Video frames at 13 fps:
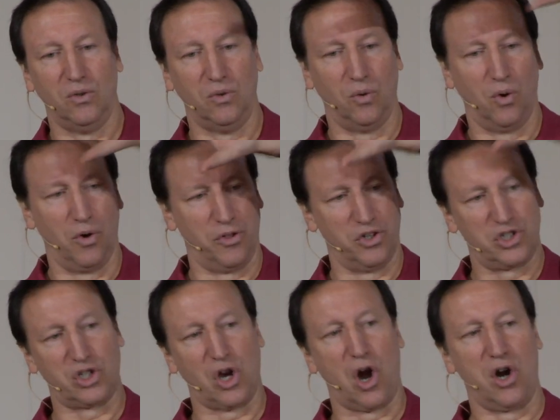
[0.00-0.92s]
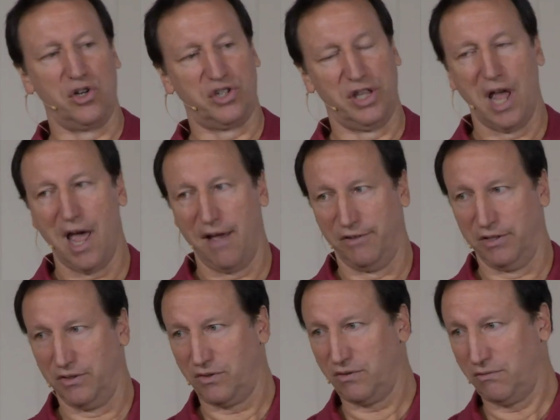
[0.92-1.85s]
or the stars in the
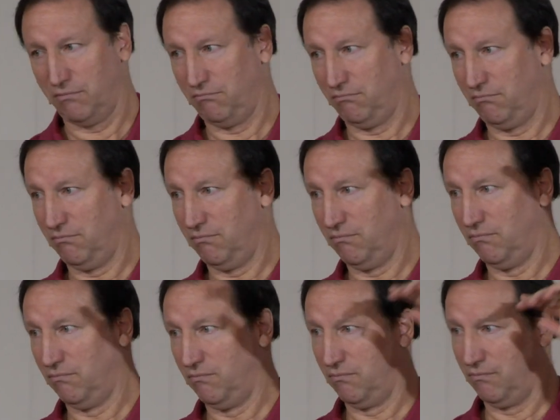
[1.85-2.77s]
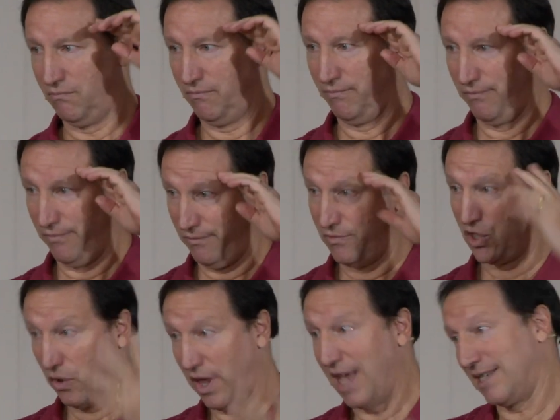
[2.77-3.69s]
heavens.
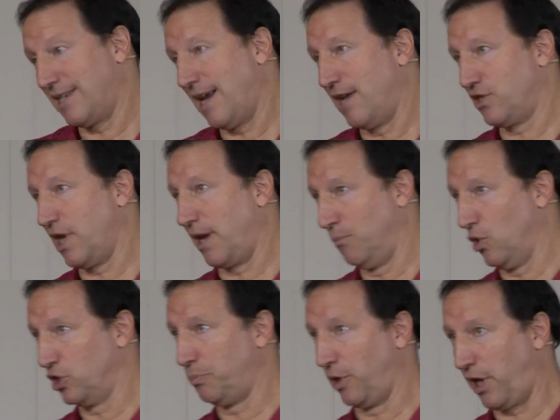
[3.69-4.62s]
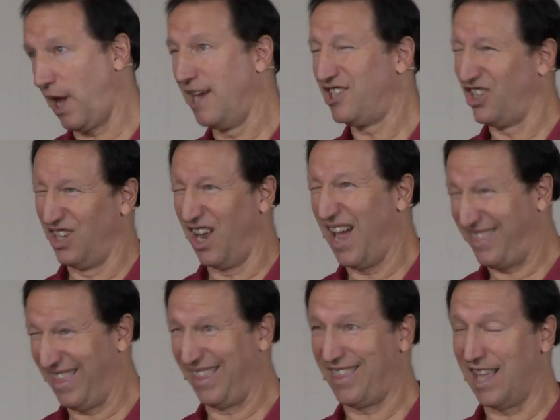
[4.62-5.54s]
So that sounds like multiplication. I
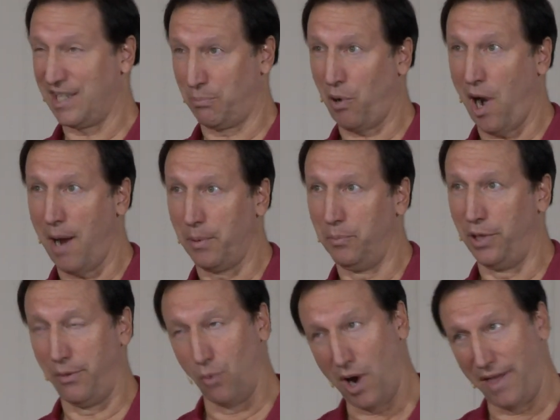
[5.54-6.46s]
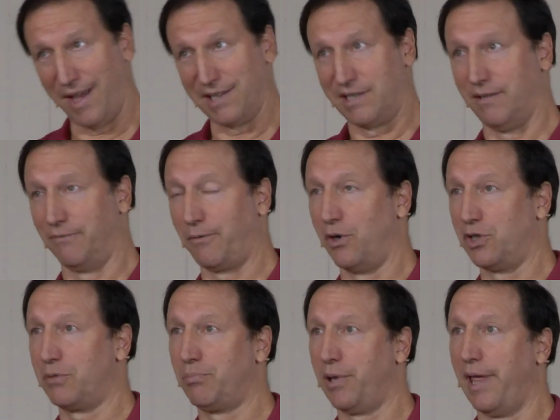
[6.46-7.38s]
think that's probably why that's the
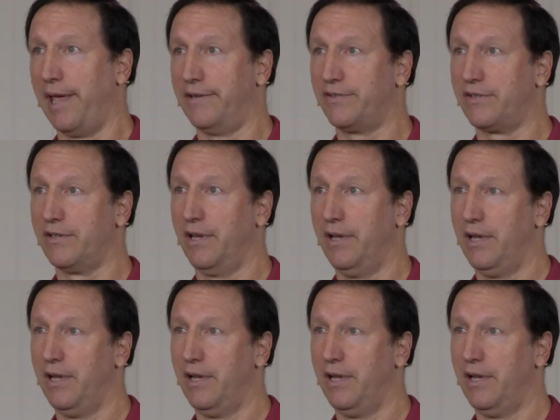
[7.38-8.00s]
first place